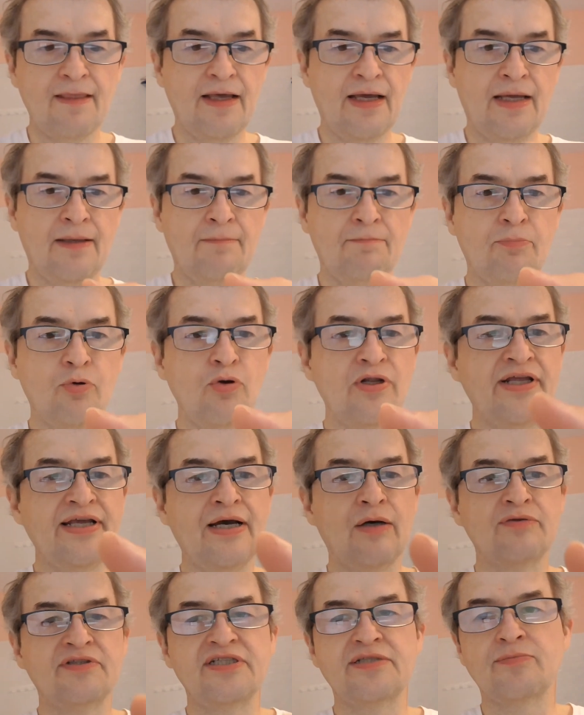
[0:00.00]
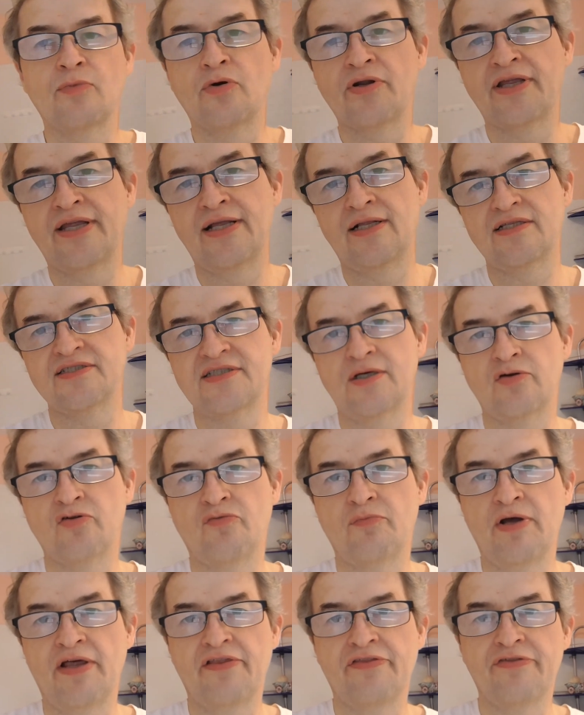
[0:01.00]
and pulling out these Morgellons out of
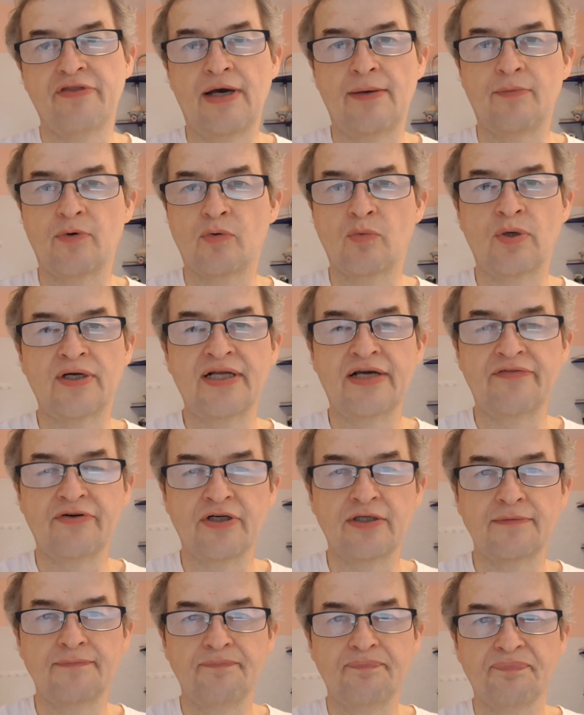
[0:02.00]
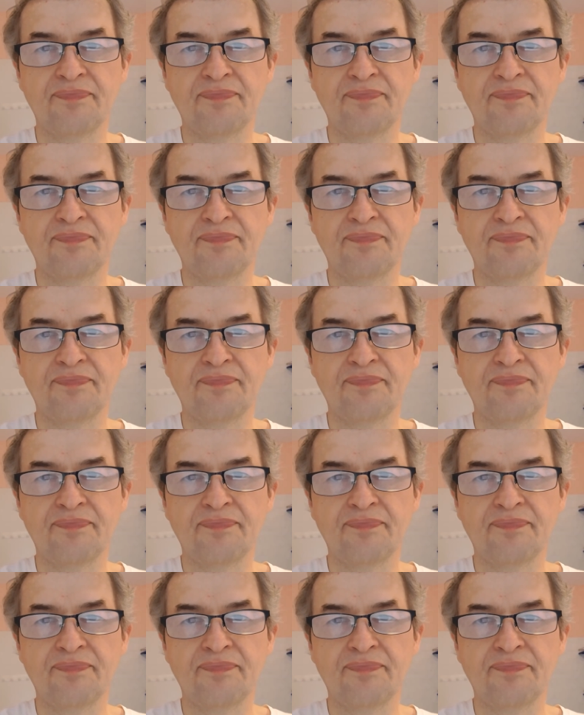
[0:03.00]
my thumb or whatever.